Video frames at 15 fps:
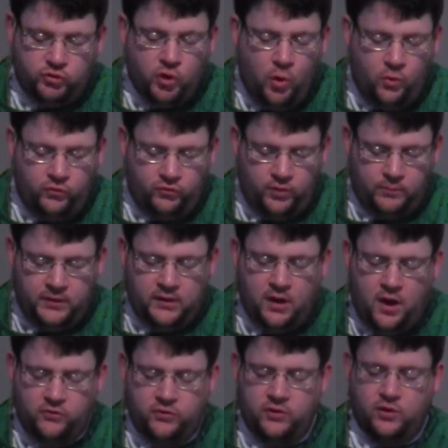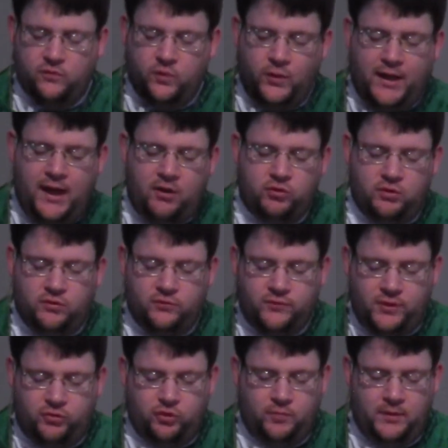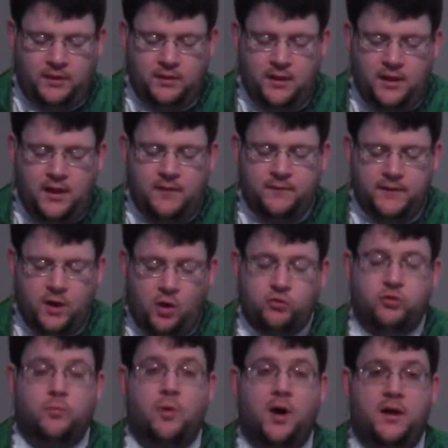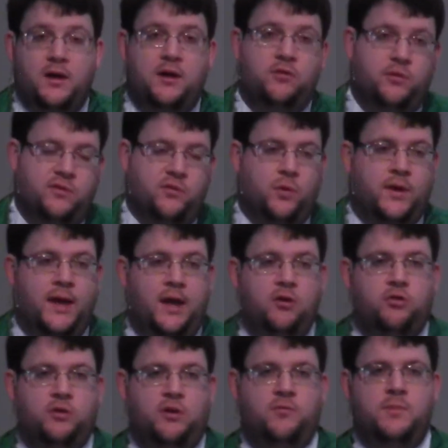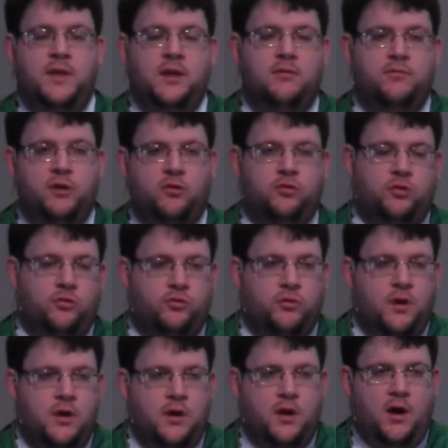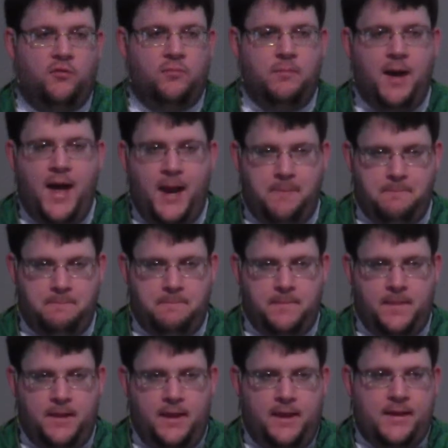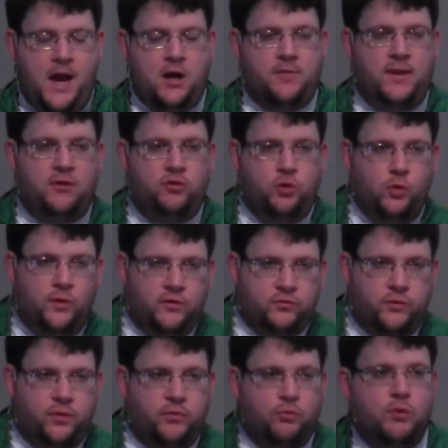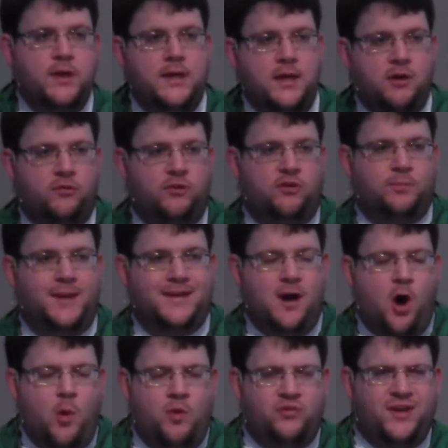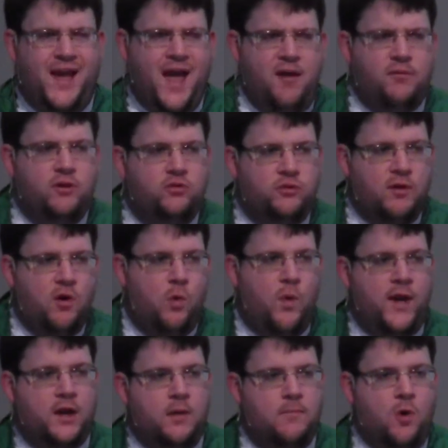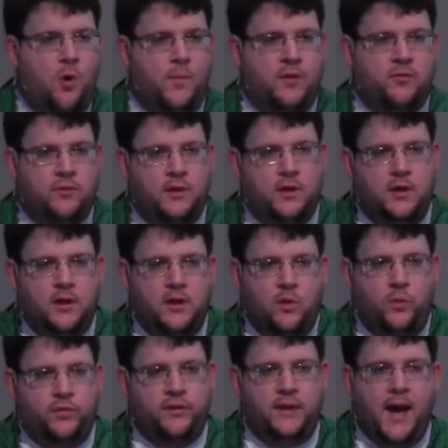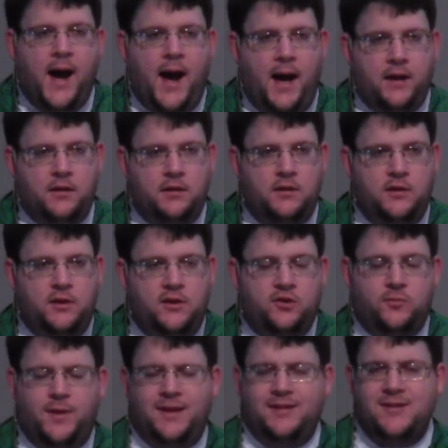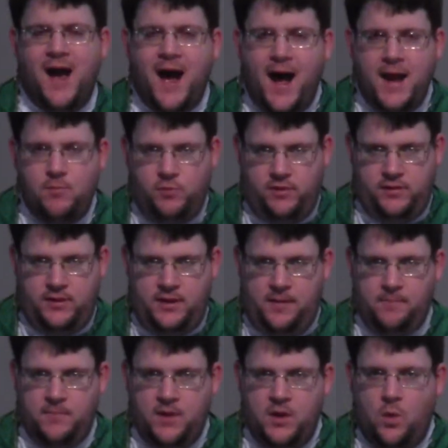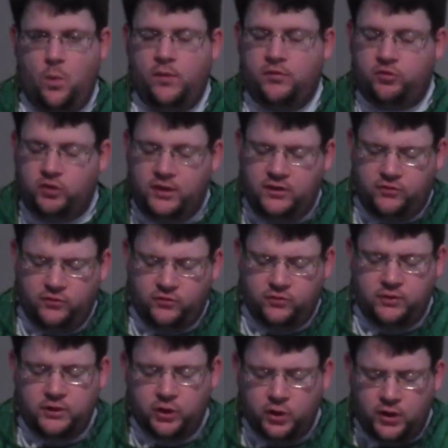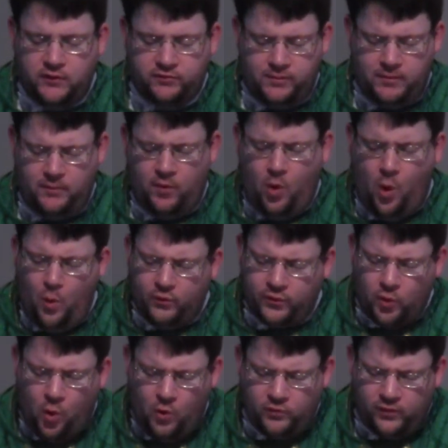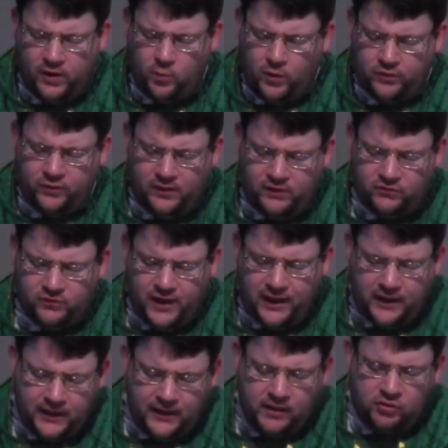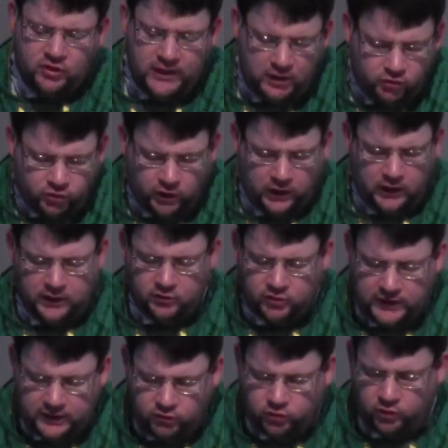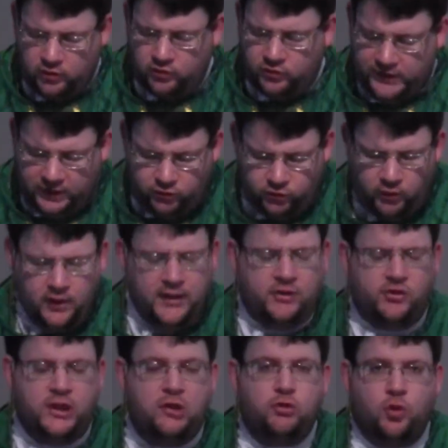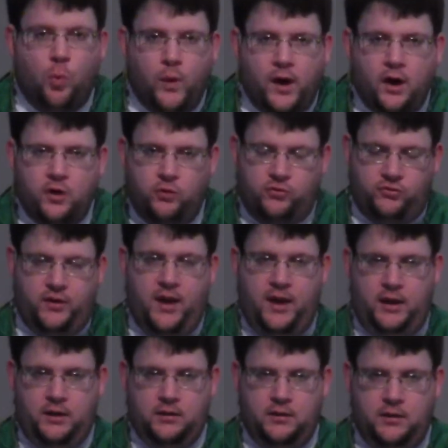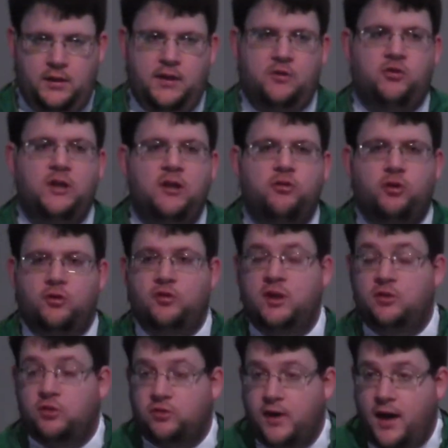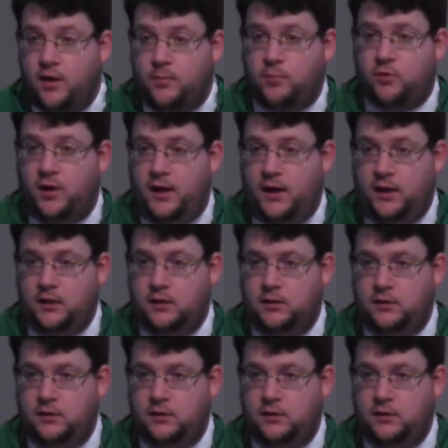chose them, because in their vocation as fishermen, they also brought it into the vocation of being fishers of men. And how did they do this? For 3 years, they spent almost every single waking moment with God, spending time with him, with Jesus, learning from him. And over again, what do they say? Teacher, teacher, teacher. Teacher, where are you staying? Teacher, teach us how to pray.